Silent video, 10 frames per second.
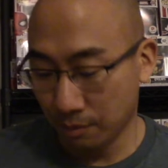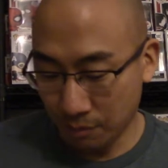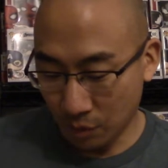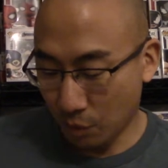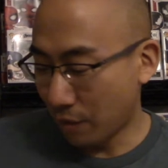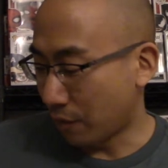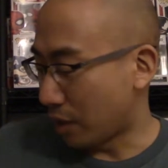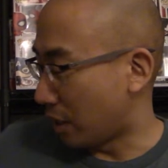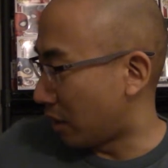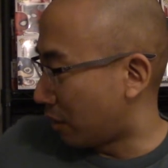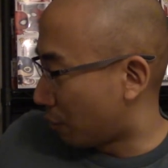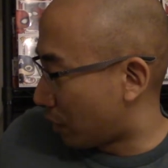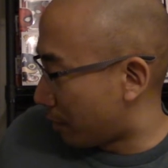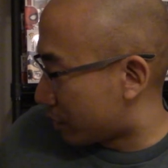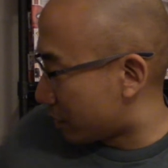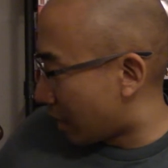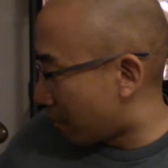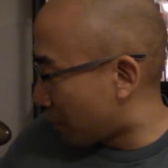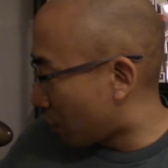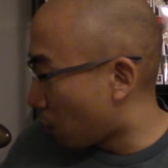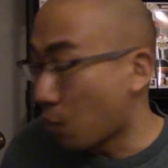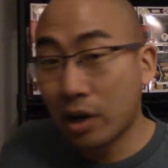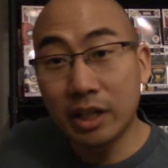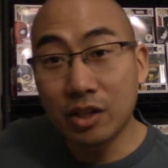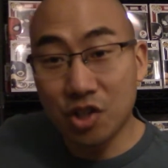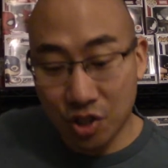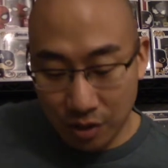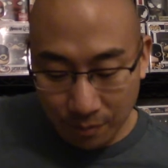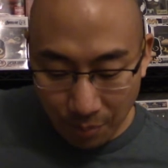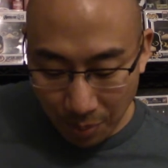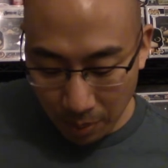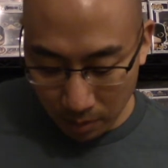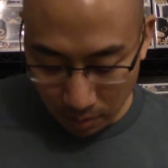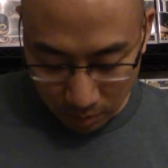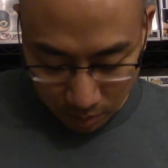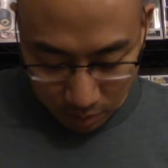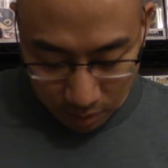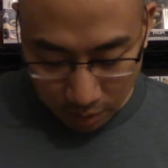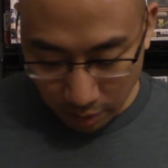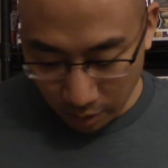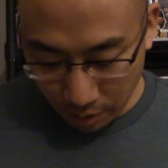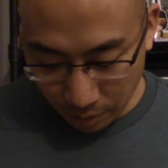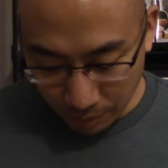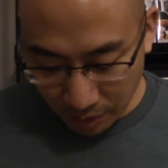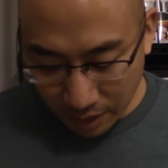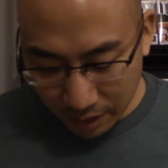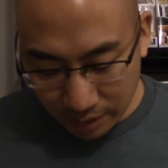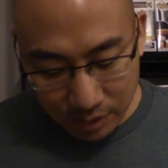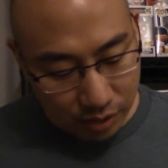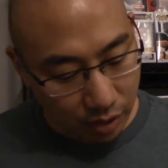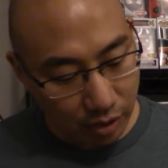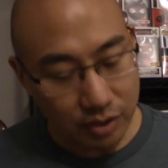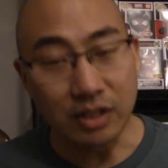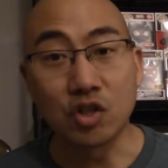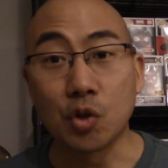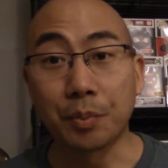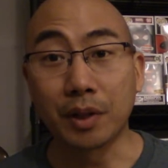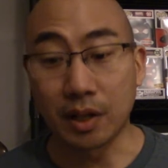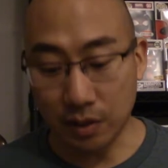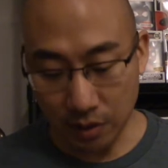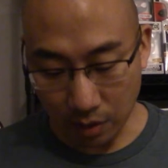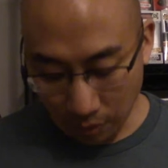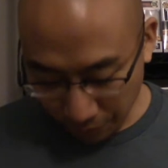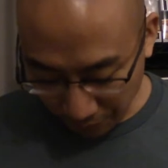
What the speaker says: the wife and I were able to nab 1 each. A lot of these you're going to see duplicates of,